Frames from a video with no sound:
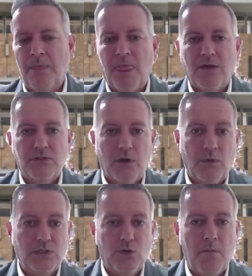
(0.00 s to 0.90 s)
So we
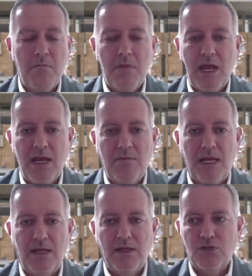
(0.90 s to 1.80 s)
saw many,
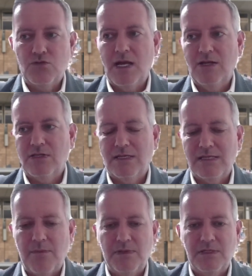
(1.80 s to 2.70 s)
many strange things
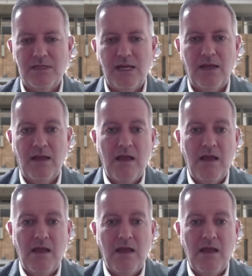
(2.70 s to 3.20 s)
happen today.